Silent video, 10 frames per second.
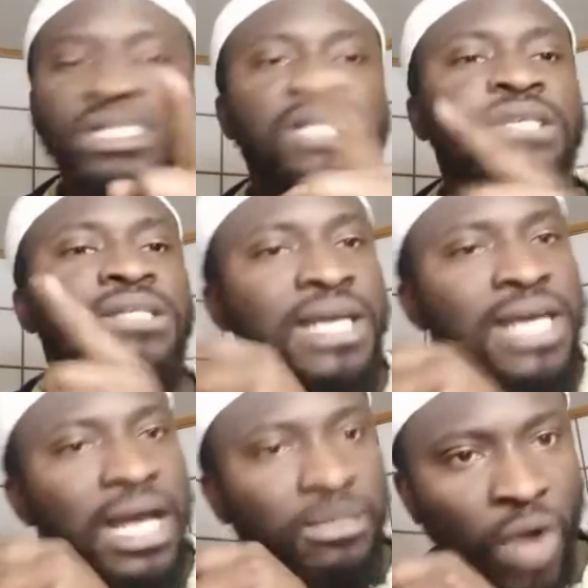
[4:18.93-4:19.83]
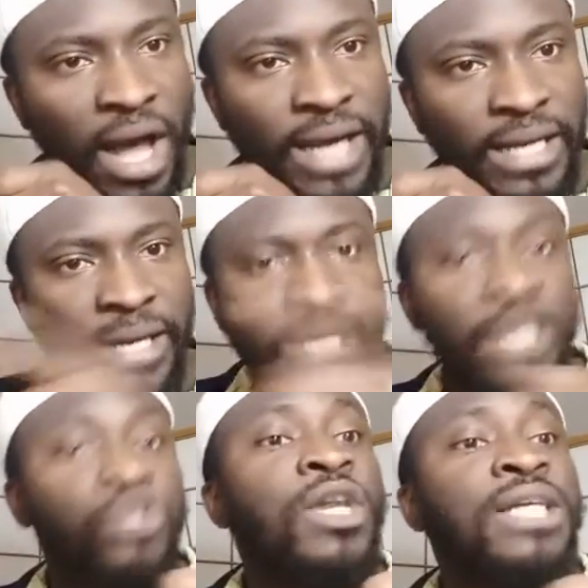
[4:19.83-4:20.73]
This is Sahih al-Bukhari.
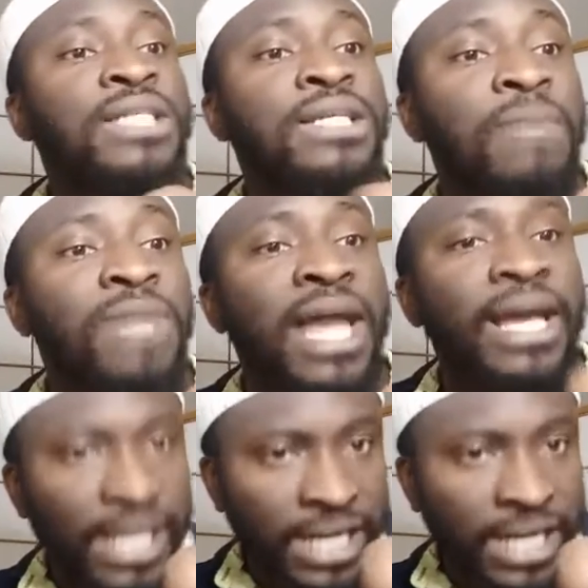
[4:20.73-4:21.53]
Any scholar says I'm lying,